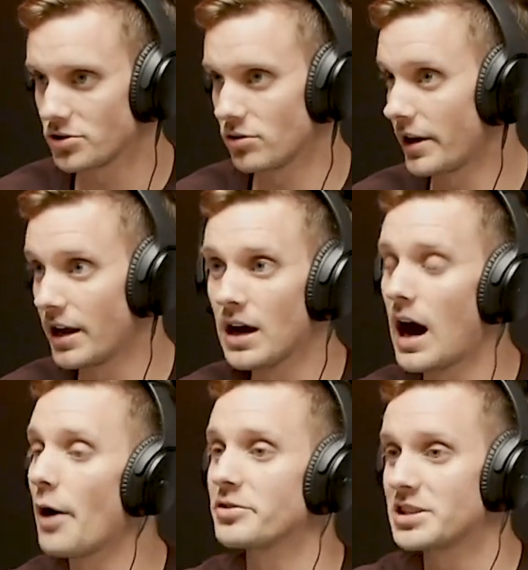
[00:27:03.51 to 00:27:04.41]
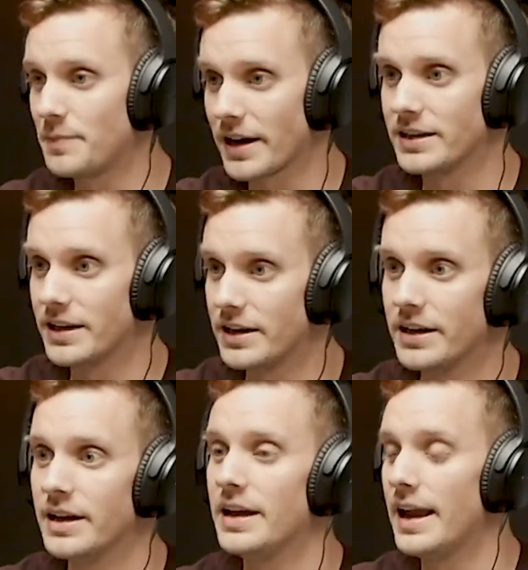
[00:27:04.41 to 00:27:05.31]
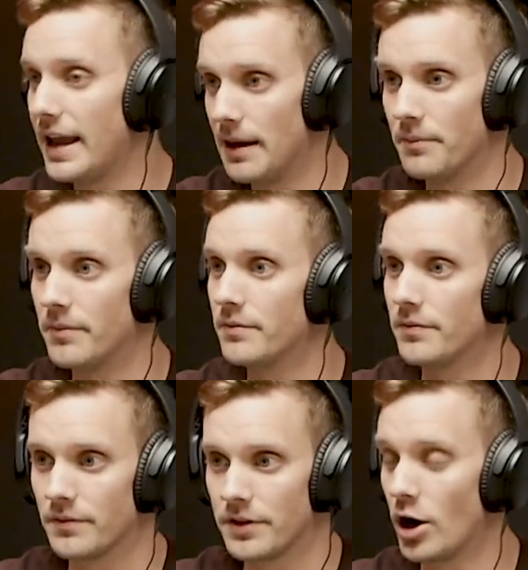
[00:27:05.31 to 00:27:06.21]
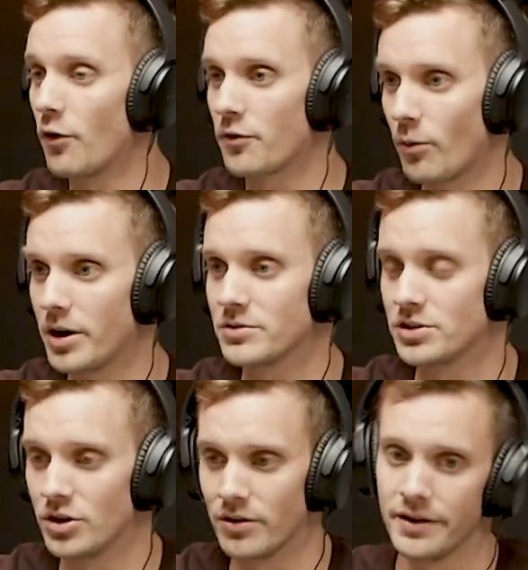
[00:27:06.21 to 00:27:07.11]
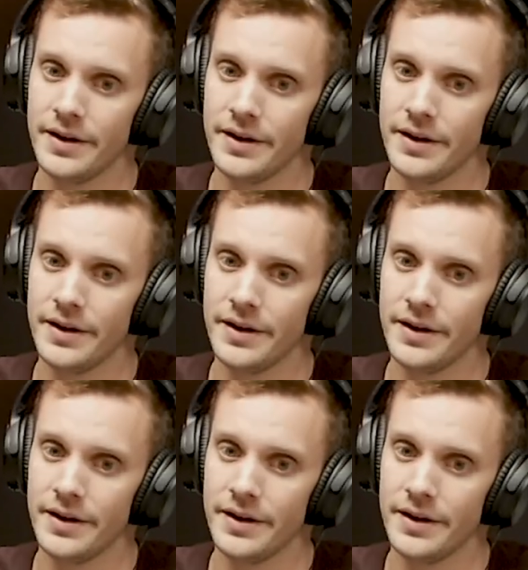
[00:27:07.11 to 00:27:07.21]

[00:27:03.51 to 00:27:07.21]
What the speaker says: So like, I respected him, for what he was doing.